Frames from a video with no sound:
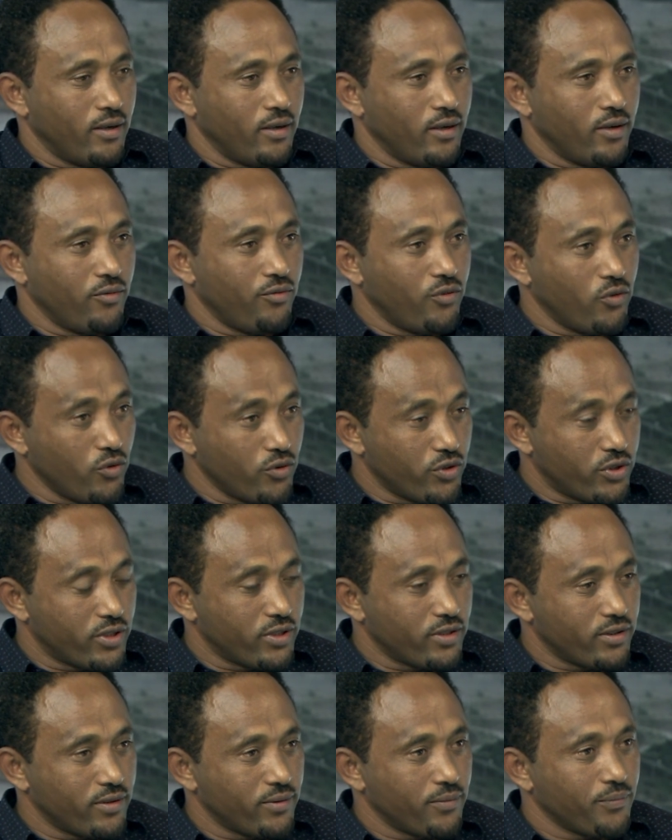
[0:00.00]
food
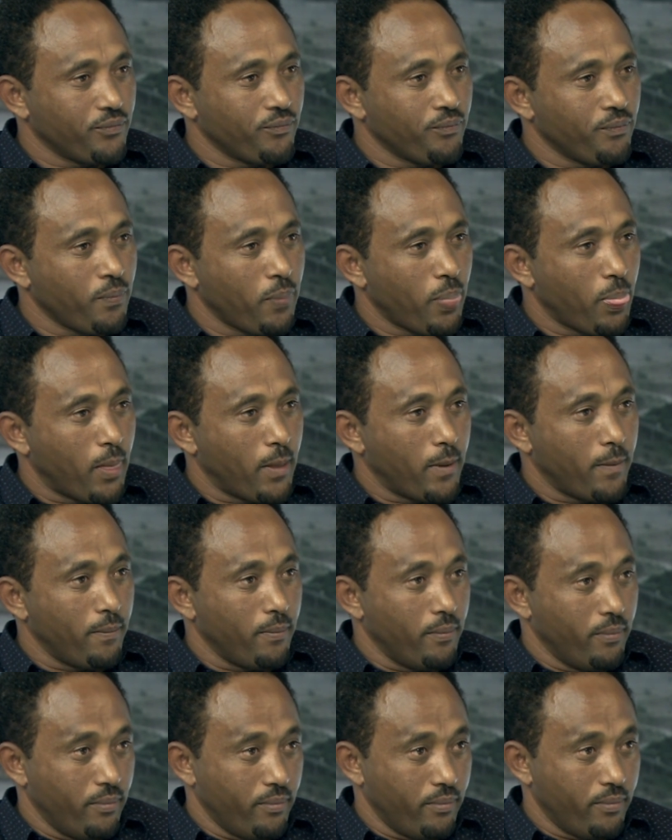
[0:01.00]

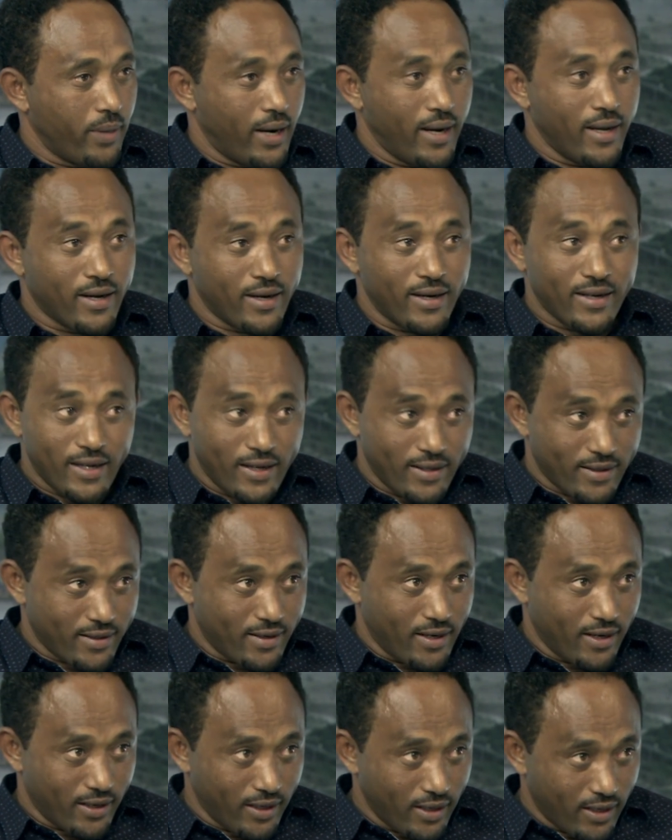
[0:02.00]
by irrigated
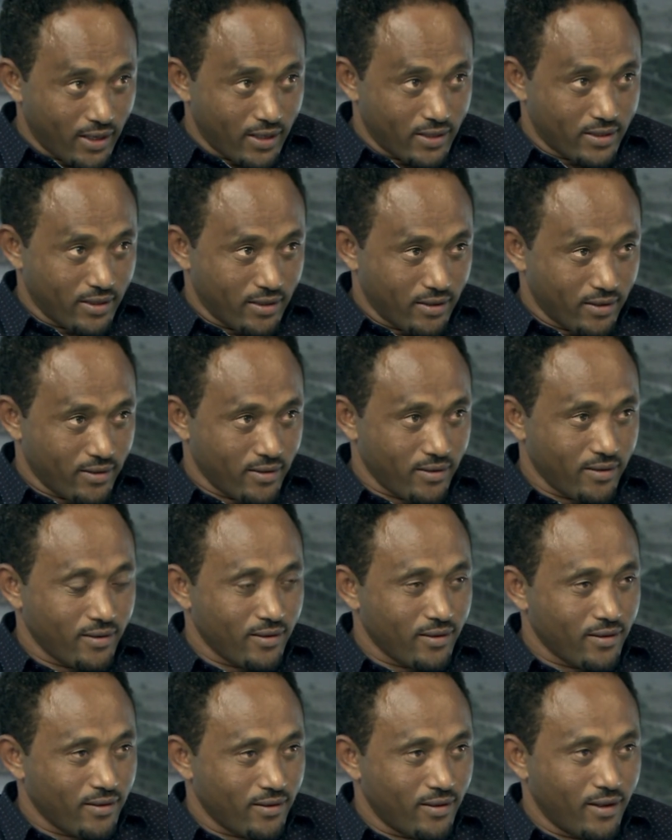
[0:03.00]
agriculture
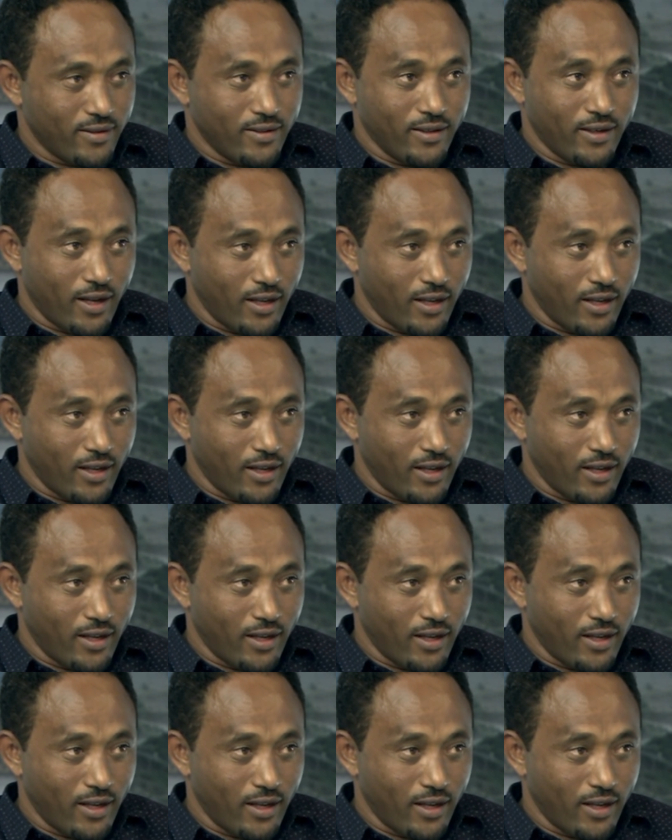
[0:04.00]
that the